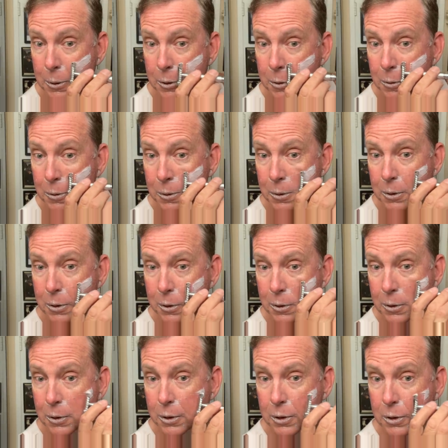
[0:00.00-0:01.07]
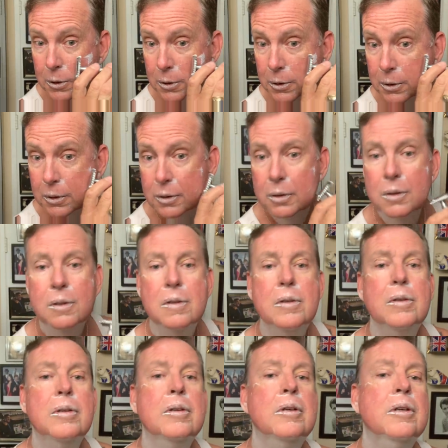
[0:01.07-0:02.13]

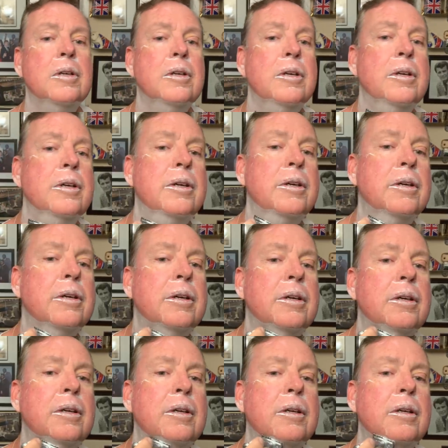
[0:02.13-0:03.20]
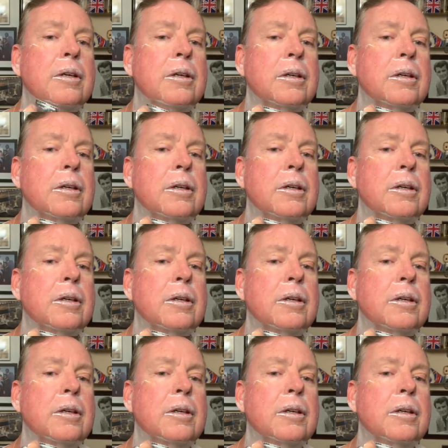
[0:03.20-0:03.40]
(silence)